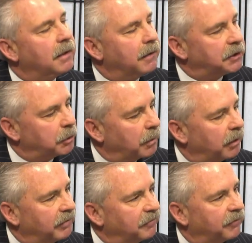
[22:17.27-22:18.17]
that you want to
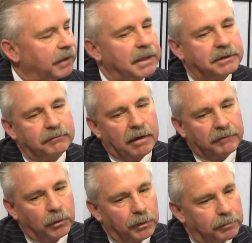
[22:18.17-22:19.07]
refinance, if you have
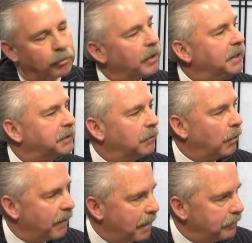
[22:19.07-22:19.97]
an old appraisal
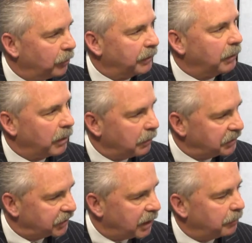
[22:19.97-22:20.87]
on that building when it
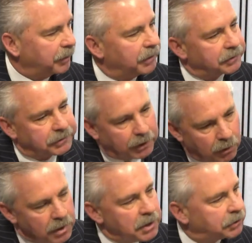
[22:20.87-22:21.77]
was a couple years ago.
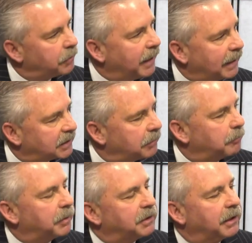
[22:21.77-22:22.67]
So they get some
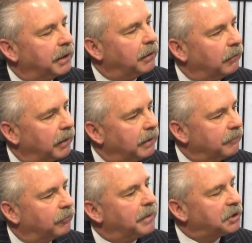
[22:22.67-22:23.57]
particular
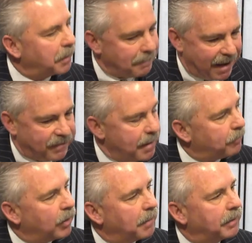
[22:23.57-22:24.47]
information about that
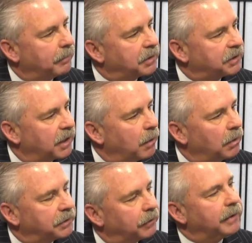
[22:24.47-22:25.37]
property per se well,
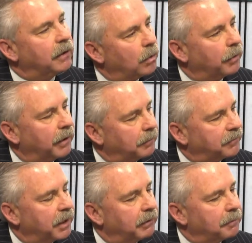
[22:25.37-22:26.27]
until they order an
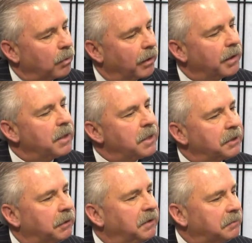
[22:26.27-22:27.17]
updated report.
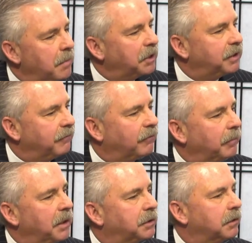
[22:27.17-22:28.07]
So as much
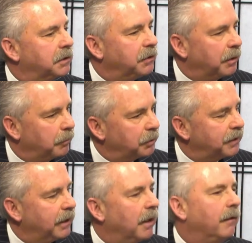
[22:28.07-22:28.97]
information as you can put
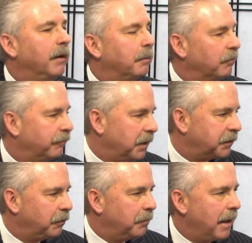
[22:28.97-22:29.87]
together in a
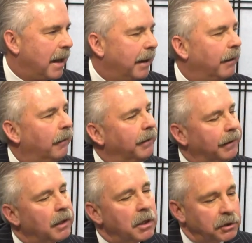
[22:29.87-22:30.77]
professional manner and
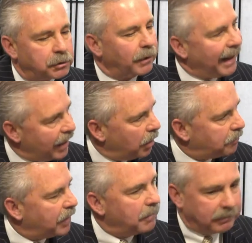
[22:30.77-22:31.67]
sort of help
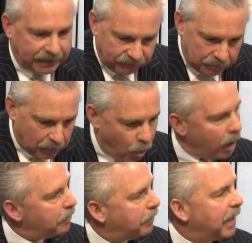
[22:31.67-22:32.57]
them, give them a
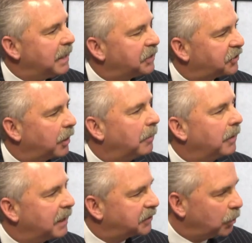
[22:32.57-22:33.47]
one-page
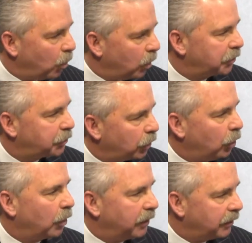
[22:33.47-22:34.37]
summary as to what you're
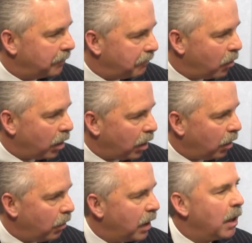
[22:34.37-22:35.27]
looking to
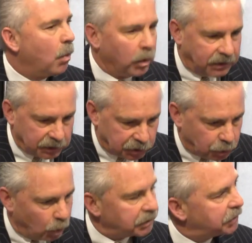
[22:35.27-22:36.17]
borrow, right. what the
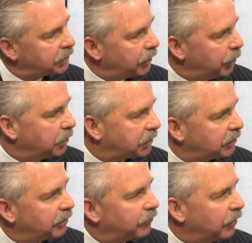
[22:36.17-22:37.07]
sources and uses of
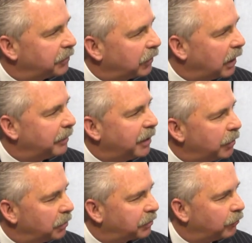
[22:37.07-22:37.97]
the fund are going to be
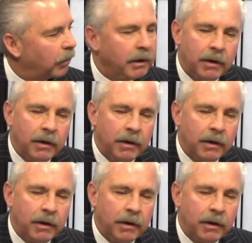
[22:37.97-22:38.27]
used for